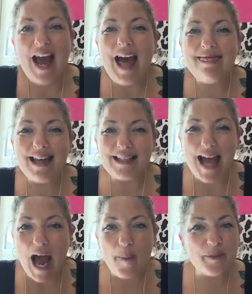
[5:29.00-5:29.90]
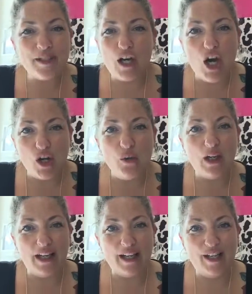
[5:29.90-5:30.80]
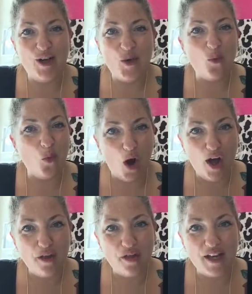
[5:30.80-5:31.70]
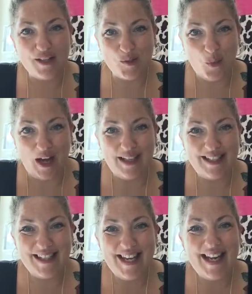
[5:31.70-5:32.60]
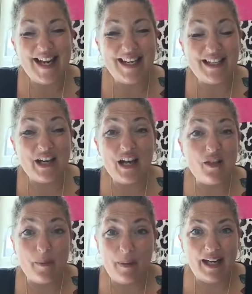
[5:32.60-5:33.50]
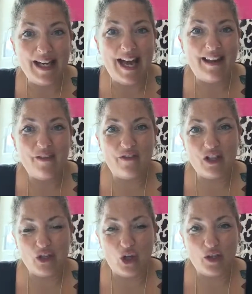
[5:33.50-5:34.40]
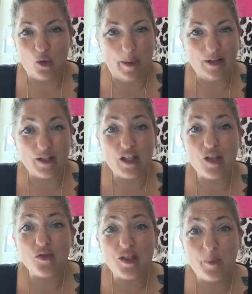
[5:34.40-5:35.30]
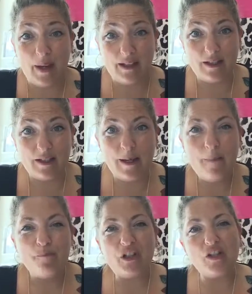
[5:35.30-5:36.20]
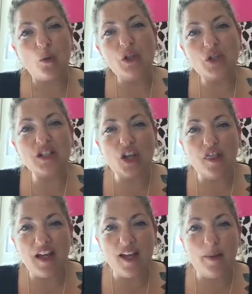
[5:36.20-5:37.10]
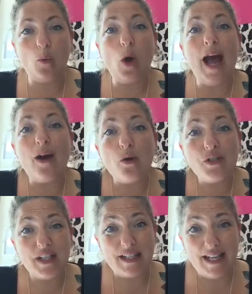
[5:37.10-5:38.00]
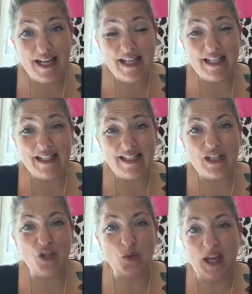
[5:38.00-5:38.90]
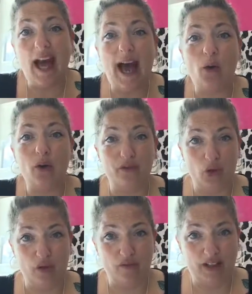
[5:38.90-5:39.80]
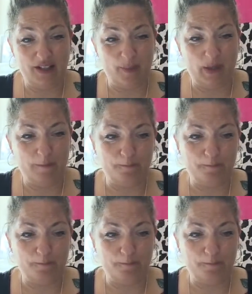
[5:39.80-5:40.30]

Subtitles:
And that's absolutely worth its weight in the money and the dollars or pounds that you've spent. So I want you to start thinking about what else it is that you get out of your investment.